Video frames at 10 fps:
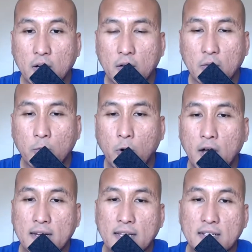
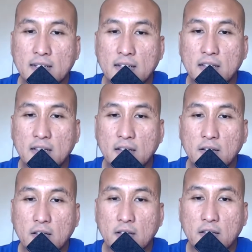wanted
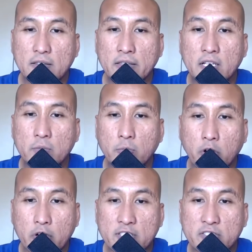Neal
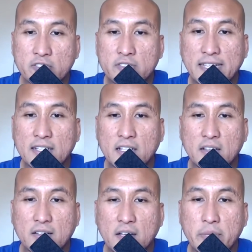Moritz to take
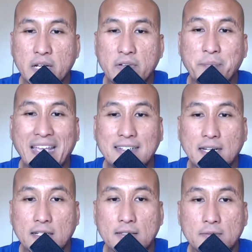a bit of a pay
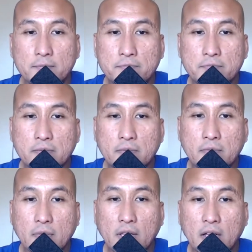cut,
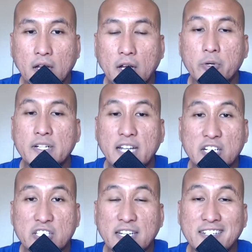a
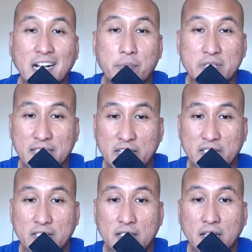reduction in
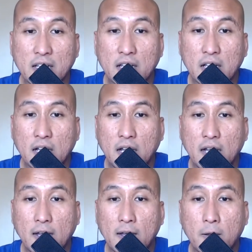compensation.
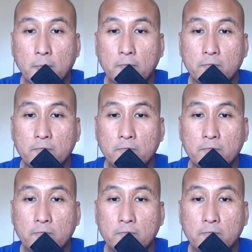Um,